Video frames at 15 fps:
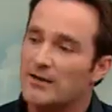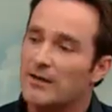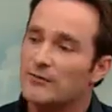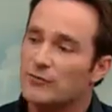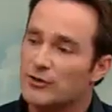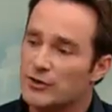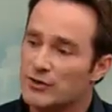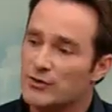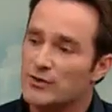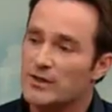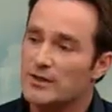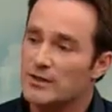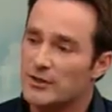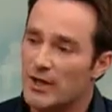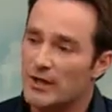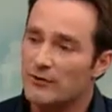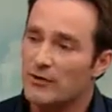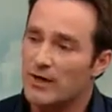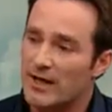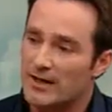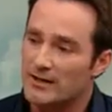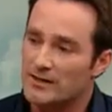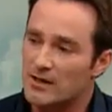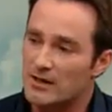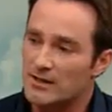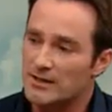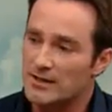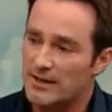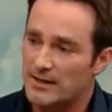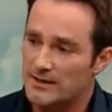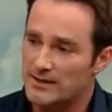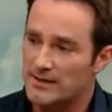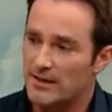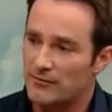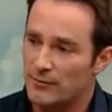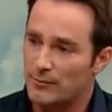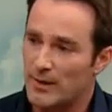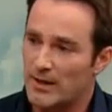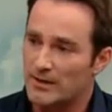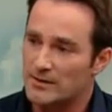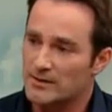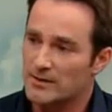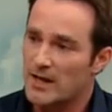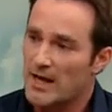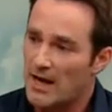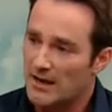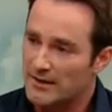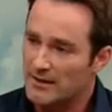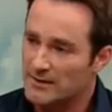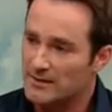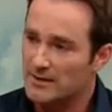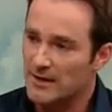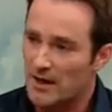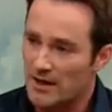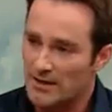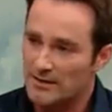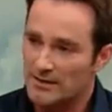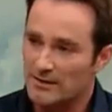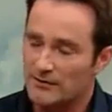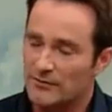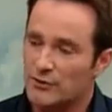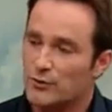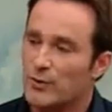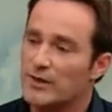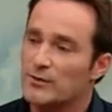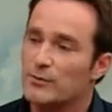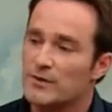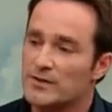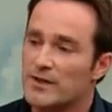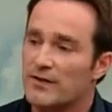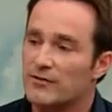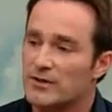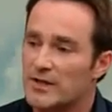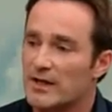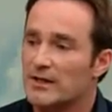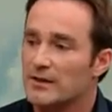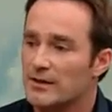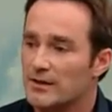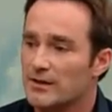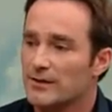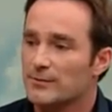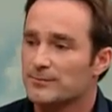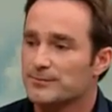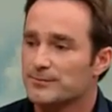and then reducing general anxiety in 7 minutes. And that's the idea of the 21-7 technique.